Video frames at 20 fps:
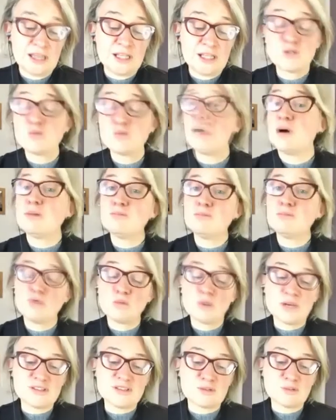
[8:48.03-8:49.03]
It's one
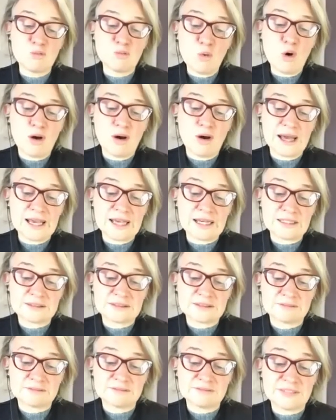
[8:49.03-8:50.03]
more reason why,
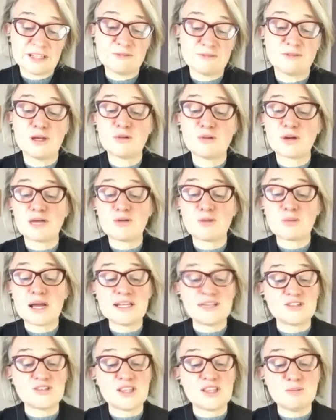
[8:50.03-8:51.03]
at varying
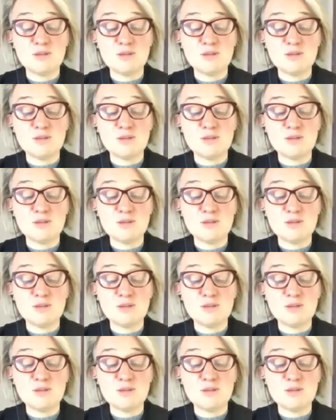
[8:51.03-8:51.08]
rates,